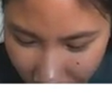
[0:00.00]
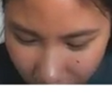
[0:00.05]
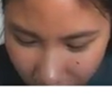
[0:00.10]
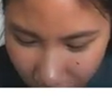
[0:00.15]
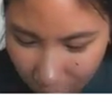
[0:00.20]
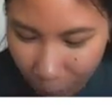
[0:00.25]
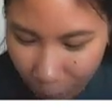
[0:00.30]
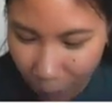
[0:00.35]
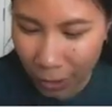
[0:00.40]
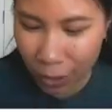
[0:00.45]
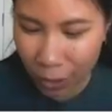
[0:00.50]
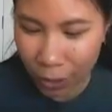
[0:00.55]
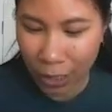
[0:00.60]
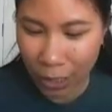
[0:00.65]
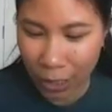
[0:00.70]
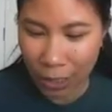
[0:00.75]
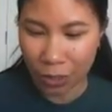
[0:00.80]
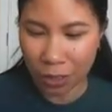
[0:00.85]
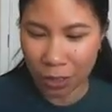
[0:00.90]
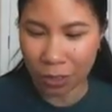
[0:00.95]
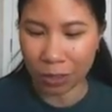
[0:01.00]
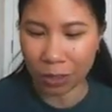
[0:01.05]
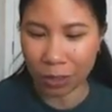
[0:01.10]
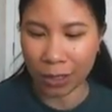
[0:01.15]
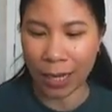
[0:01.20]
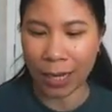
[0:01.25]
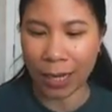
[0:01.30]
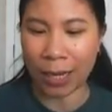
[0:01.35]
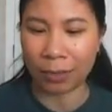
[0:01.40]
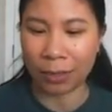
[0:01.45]
So I'm going to change it so
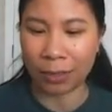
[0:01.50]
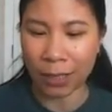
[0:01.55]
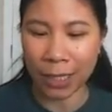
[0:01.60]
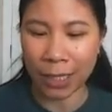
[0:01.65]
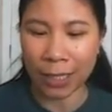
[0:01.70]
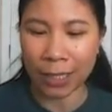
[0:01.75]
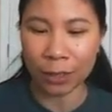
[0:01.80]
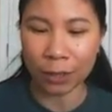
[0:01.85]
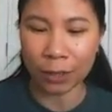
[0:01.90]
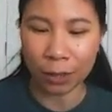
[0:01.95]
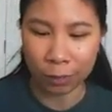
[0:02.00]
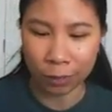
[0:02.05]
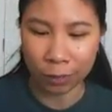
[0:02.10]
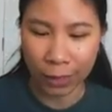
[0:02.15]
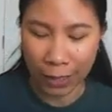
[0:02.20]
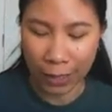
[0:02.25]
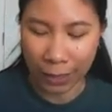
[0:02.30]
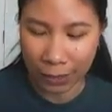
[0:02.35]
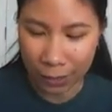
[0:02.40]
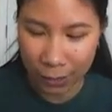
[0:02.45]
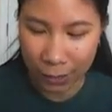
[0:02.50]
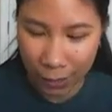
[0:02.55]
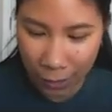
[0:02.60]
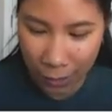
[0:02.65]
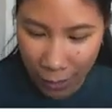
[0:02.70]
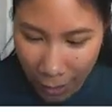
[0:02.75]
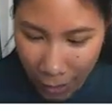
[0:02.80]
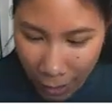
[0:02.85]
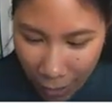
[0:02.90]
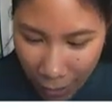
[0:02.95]
that I have sine x over x,
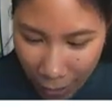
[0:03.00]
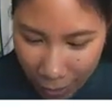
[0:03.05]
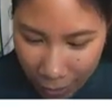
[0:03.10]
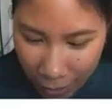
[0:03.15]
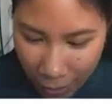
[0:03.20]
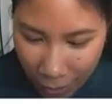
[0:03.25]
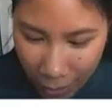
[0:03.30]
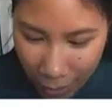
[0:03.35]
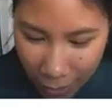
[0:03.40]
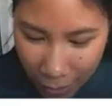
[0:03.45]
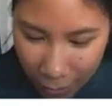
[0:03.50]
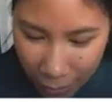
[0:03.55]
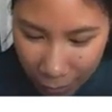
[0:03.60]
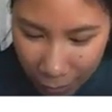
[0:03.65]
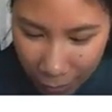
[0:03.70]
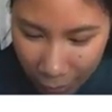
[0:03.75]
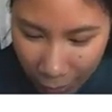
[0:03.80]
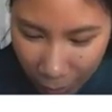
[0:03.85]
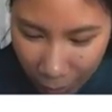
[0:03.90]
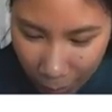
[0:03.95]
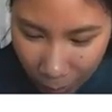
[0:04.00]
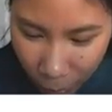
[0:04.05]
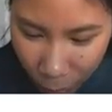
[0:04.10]
and then it's going to get